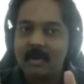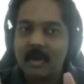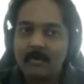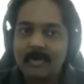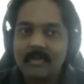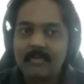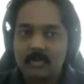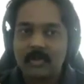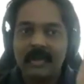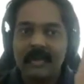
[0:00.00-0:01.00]
components
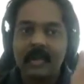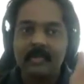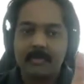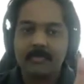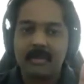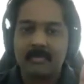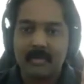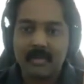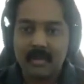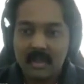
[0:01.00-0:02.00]
to run your web
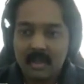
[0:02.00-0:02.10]
server.